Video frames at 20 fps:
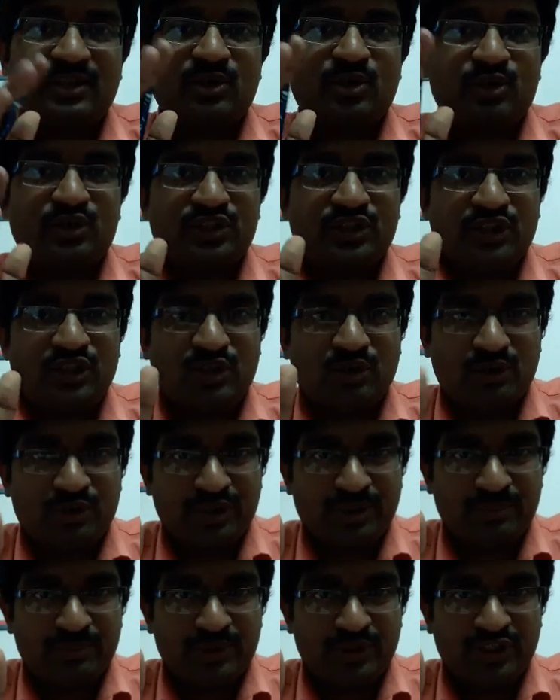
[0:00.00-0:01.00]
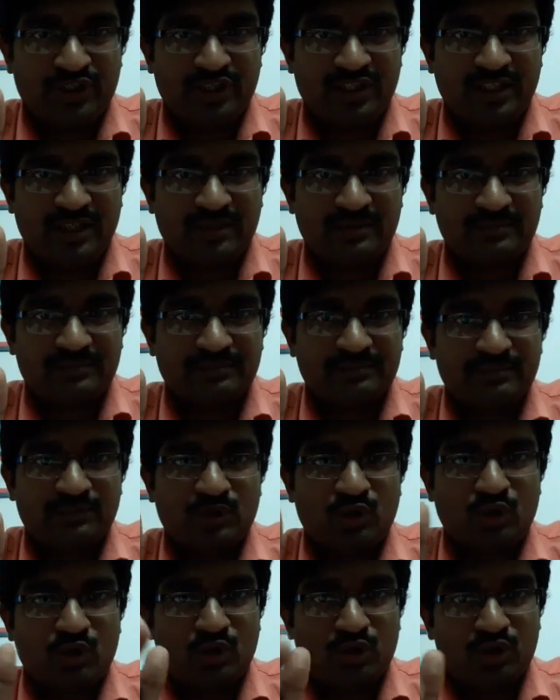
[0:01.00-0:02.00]
causing low immunity
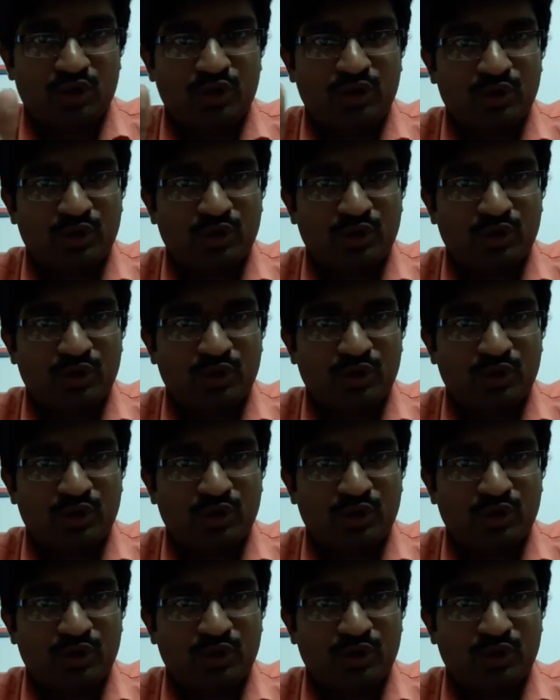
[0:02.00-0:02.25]
or